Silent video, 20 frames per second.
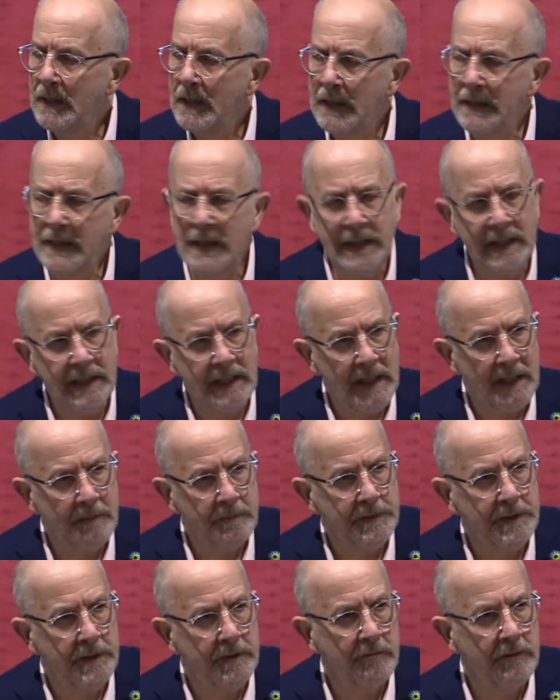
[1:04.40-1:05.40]
And then he
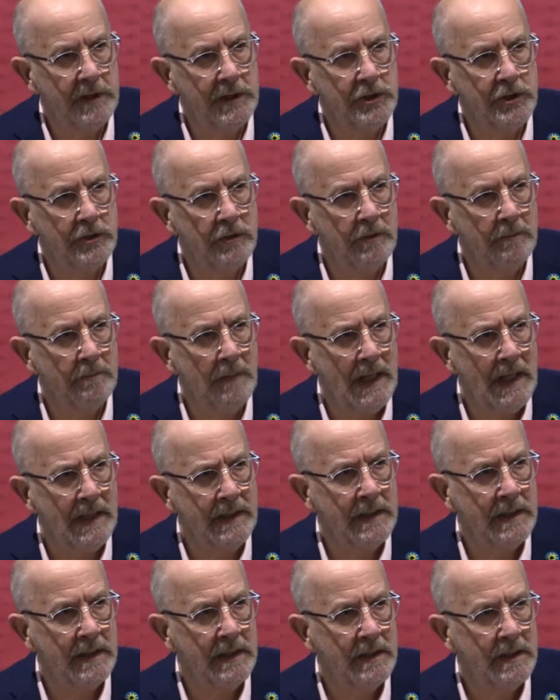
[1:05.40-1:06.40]
came to the rich young
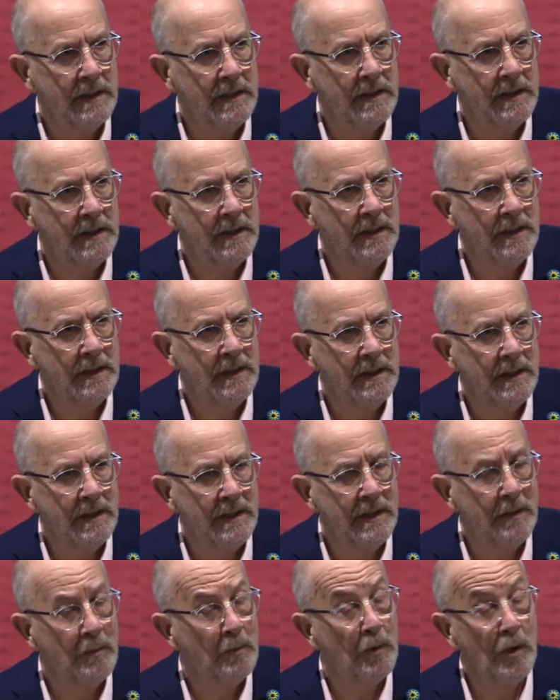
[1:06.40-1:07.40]
man.
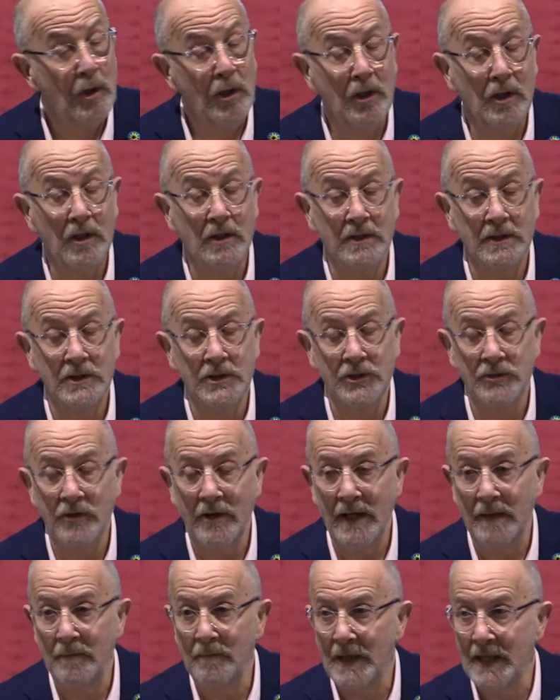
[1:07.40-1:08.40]
And he walked
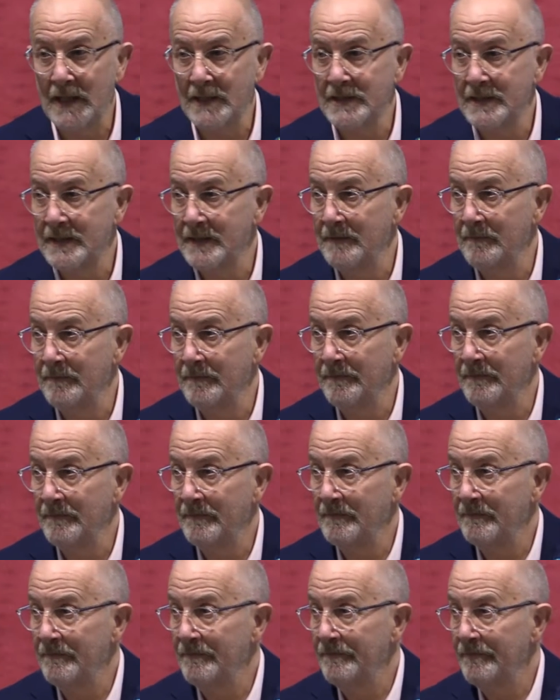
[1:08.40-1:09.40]
straight past him,
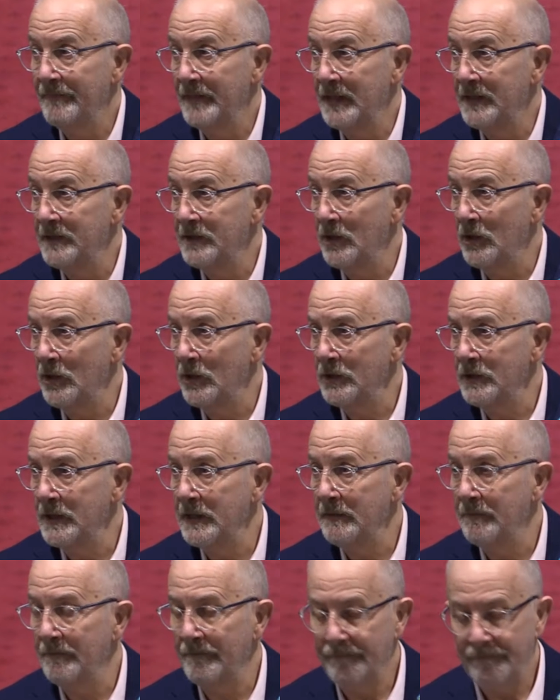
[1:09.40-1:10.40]
ignored
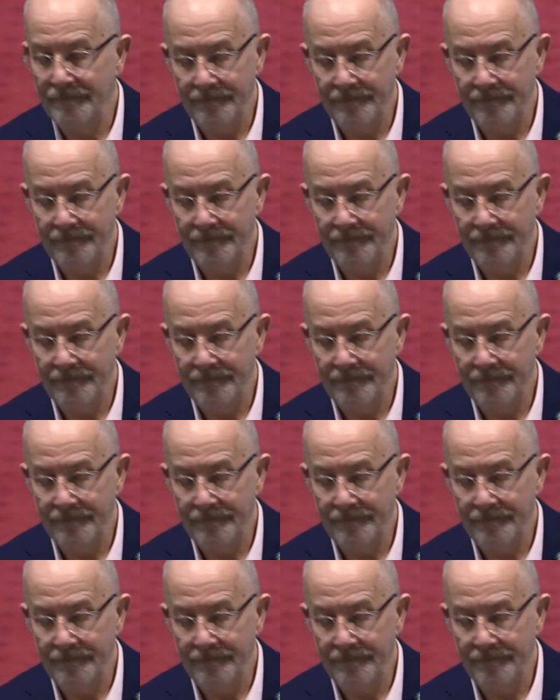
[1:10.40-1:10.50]
him.